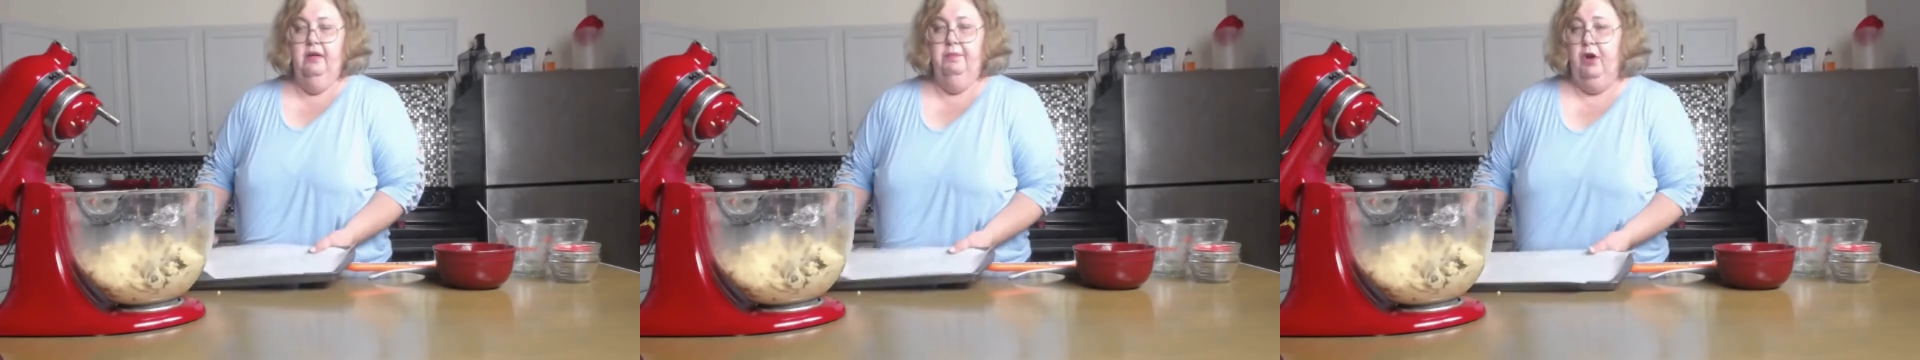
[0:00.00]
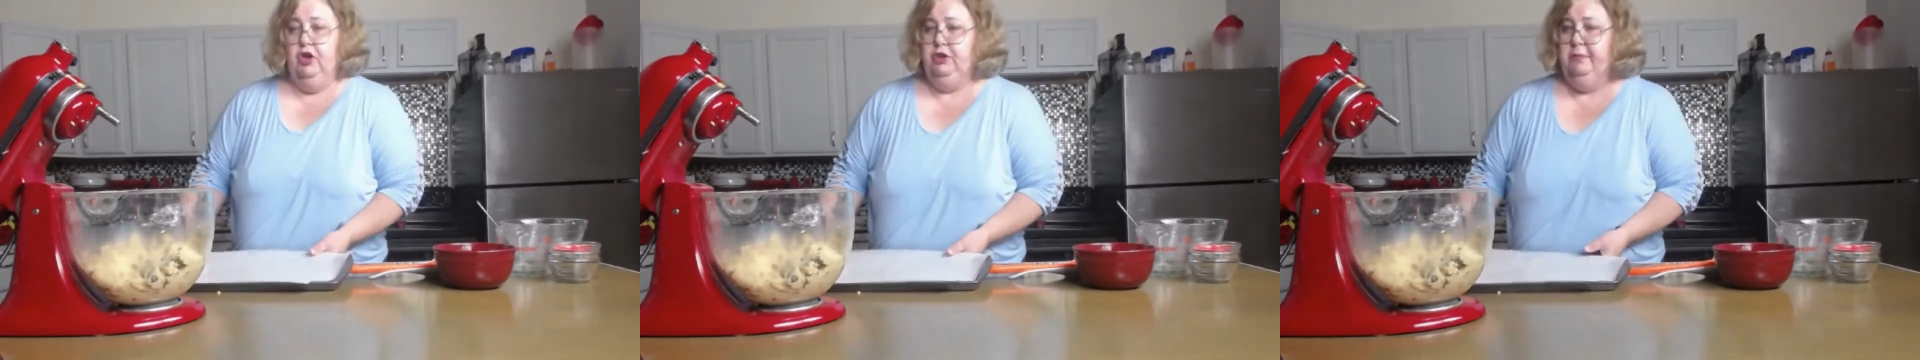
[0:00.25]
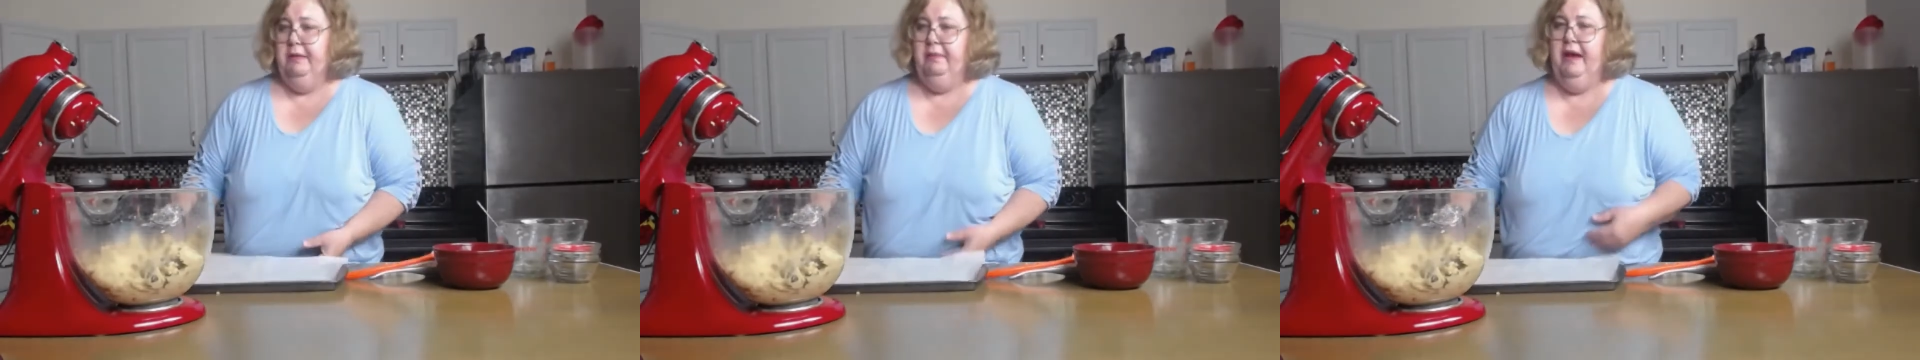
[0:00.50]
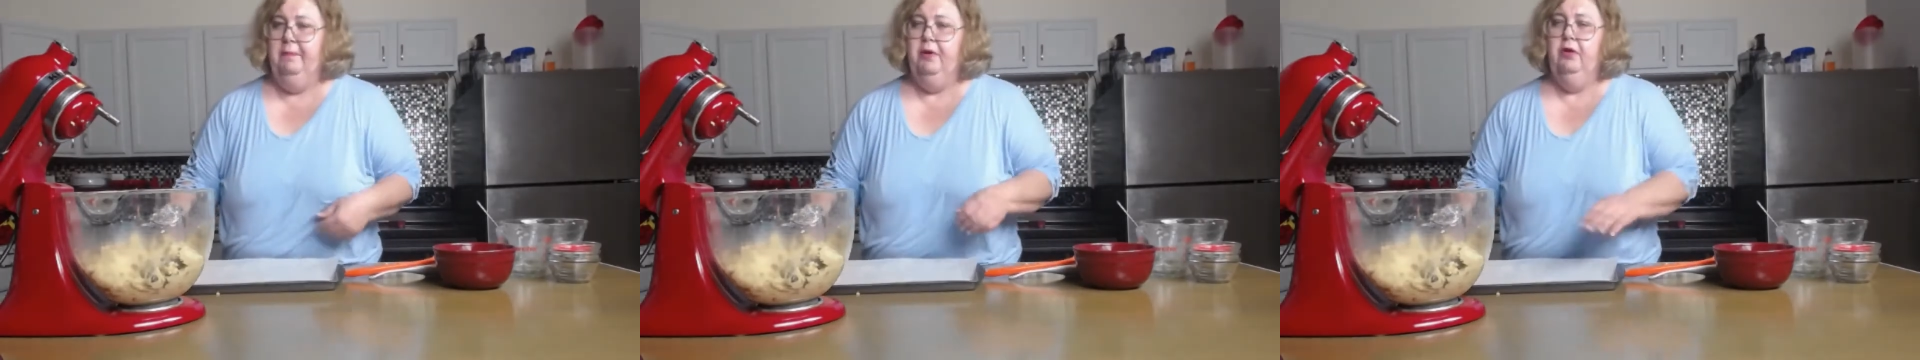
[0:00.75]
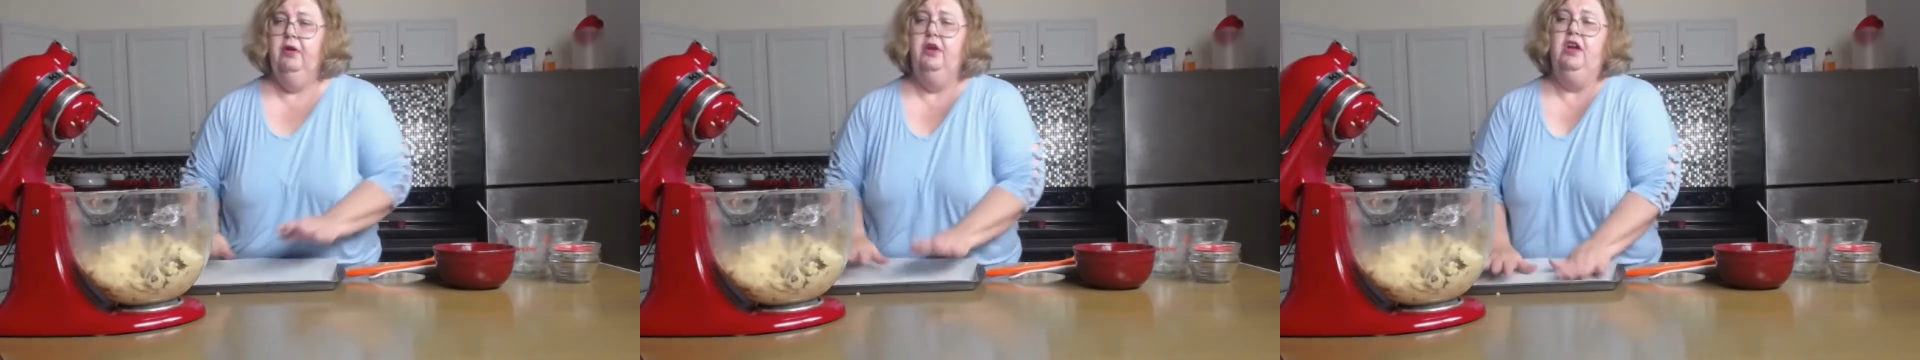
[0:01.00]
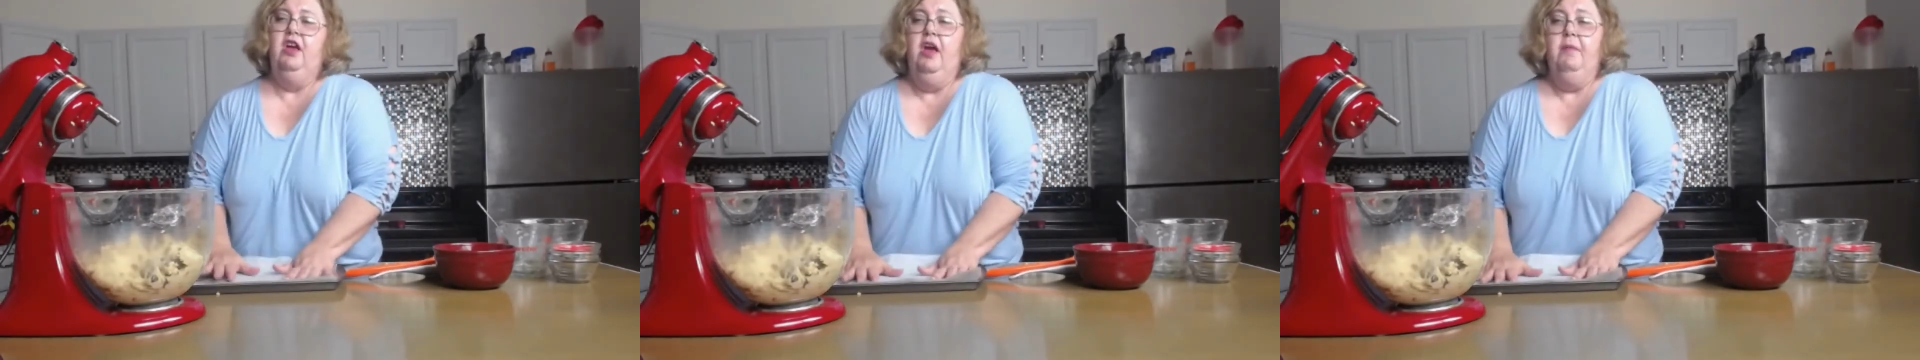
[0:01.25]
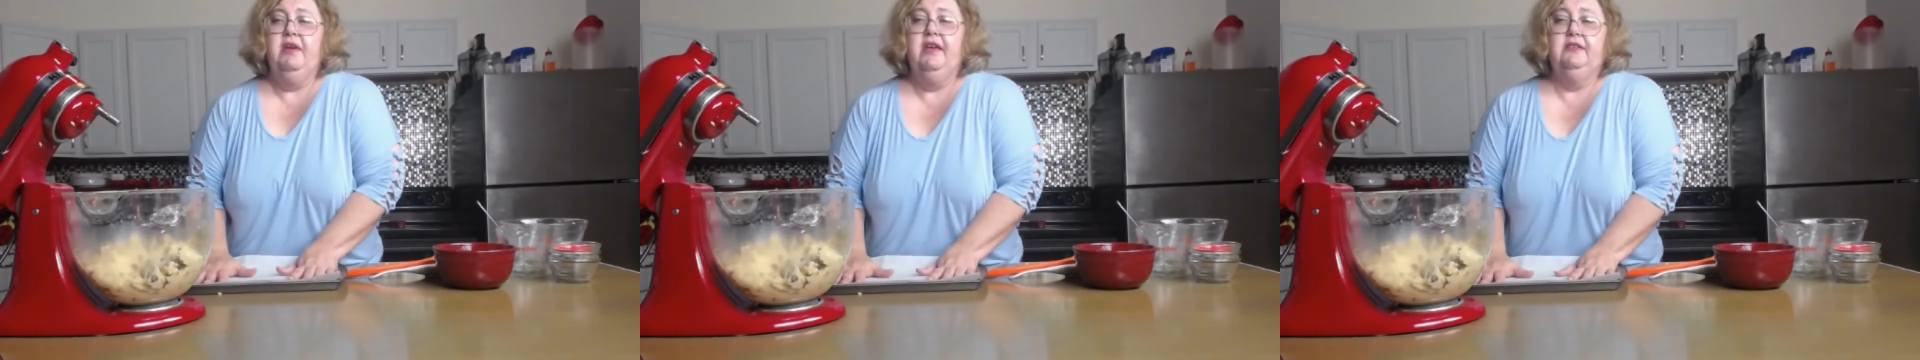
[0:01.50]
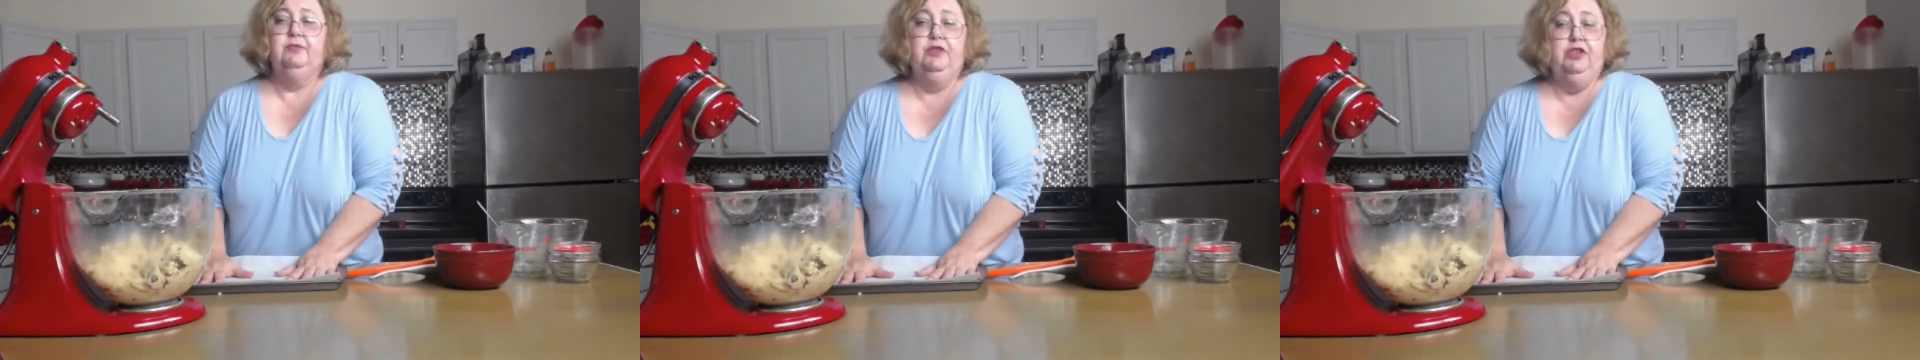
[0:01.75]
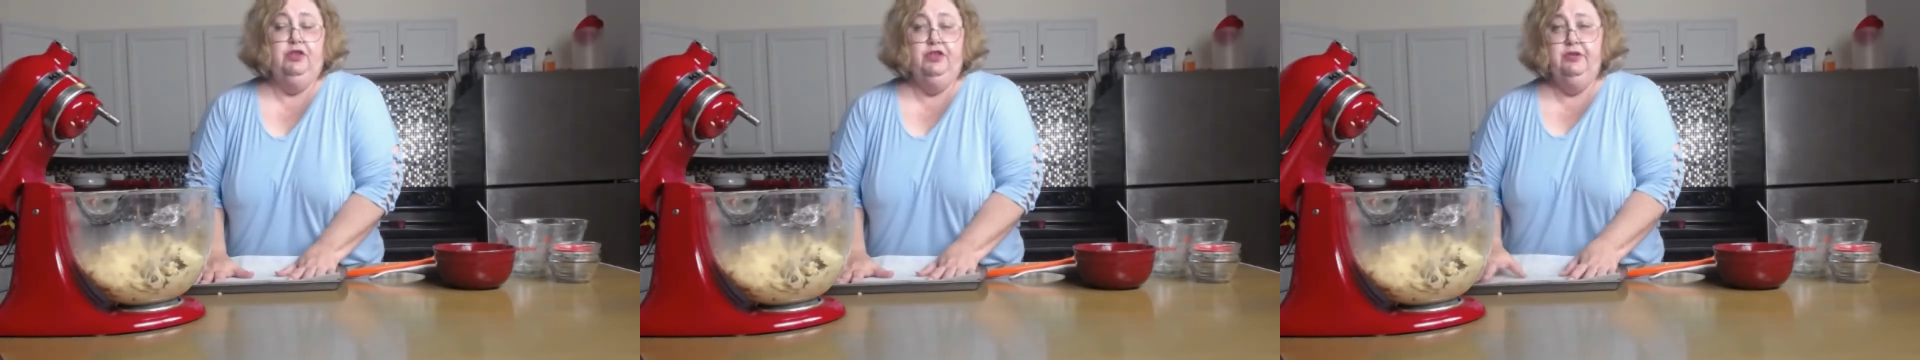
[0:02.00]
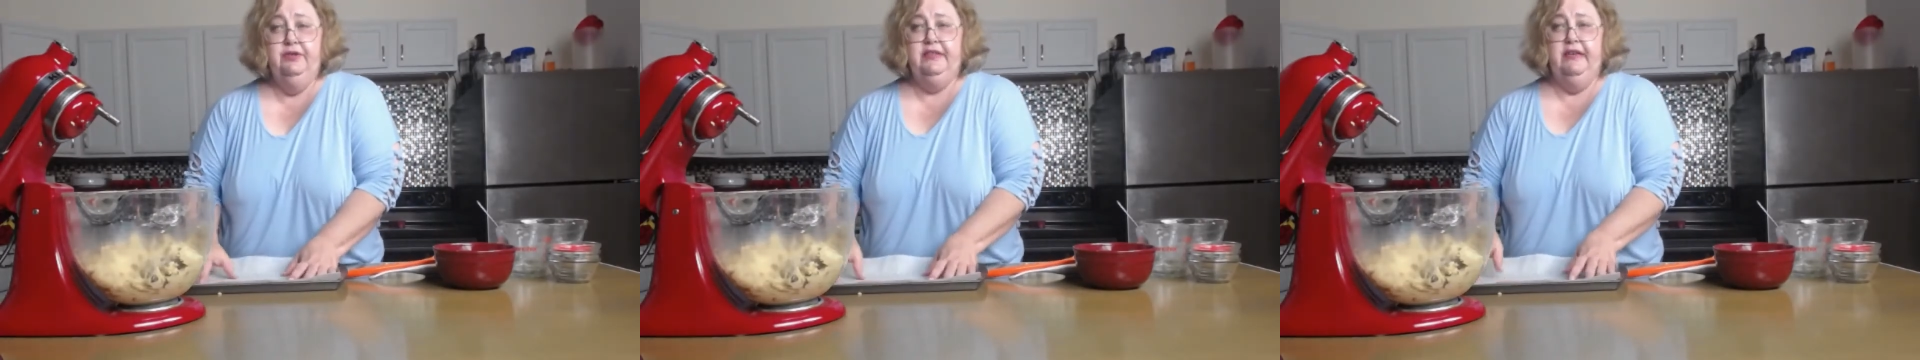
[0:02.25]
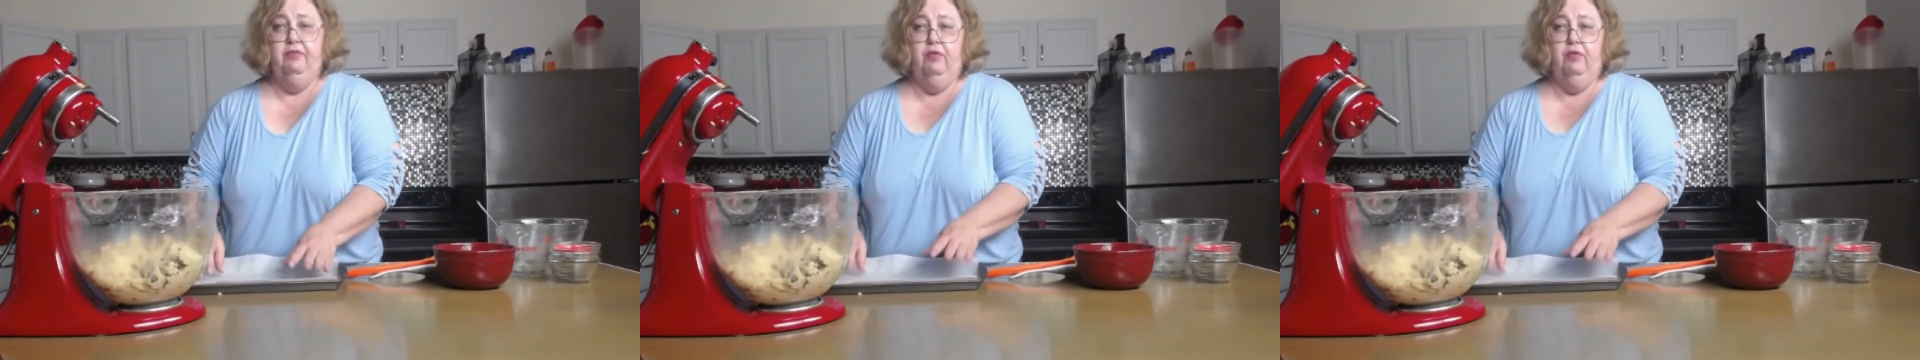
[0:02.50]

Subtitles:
parchment paper because when you're using